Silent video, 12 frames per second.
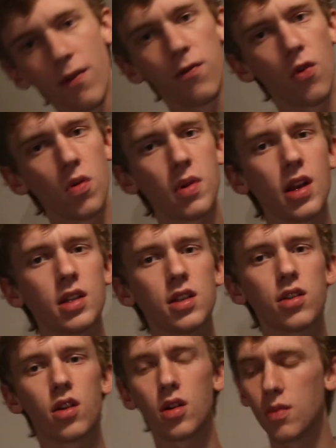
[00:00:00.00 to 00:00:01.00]
4 minutes
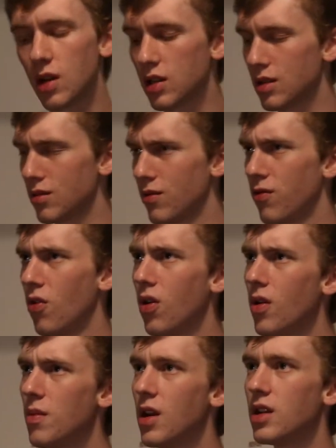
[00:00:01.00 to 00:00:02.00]
and
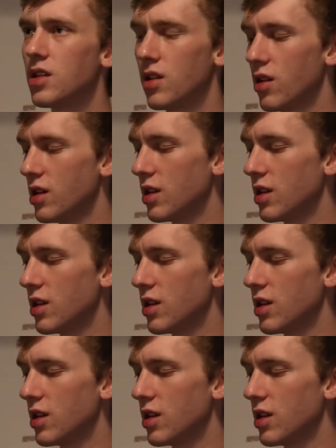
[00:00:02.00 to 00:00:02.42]
30